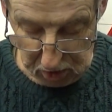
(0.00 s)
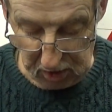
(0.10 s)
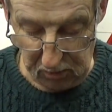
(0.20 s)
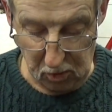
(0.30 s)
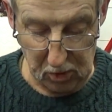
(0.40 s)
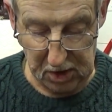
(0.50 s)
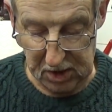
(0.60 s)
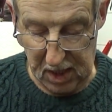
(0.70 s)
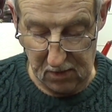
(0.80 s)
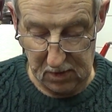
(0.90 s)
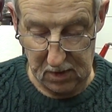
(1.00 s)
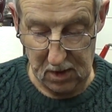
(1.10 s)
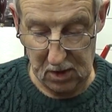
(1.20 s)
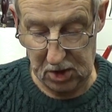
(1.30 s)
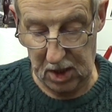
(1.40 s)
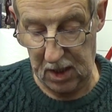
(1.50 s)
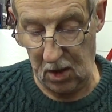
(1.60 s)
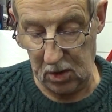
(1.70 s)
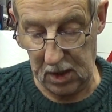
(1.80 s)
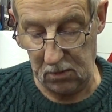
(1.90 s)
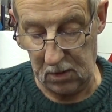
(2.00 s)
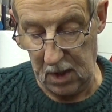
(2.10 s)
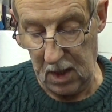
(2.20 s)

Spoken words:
simple these are. And I say I don't.